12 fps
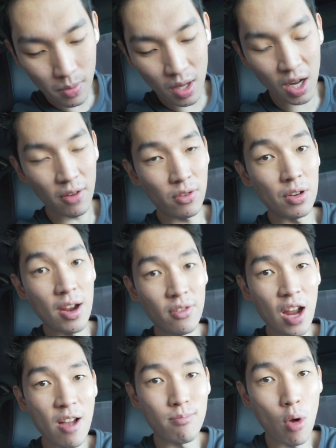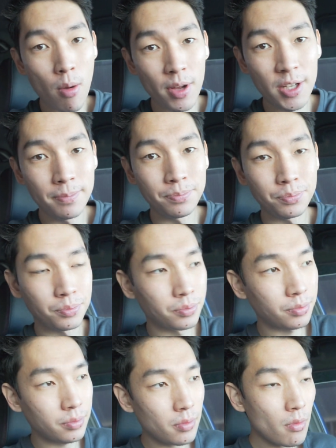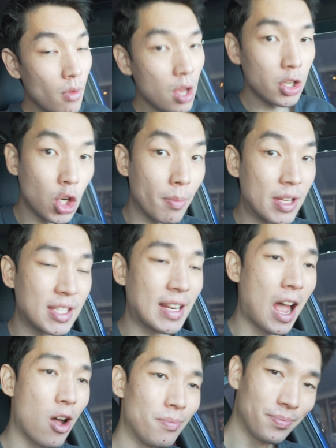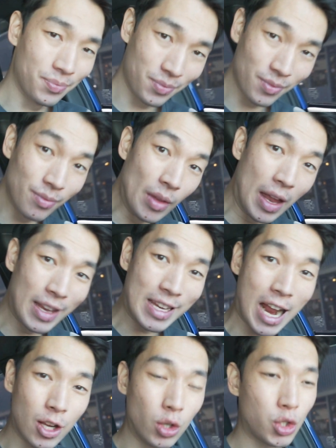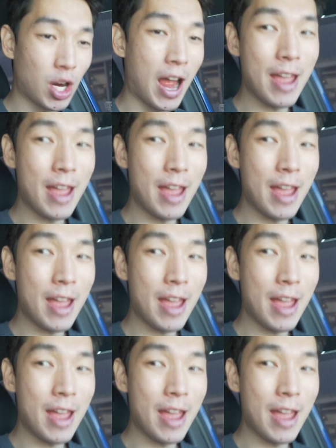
And if you never have boba, you're missing out. You gotta go try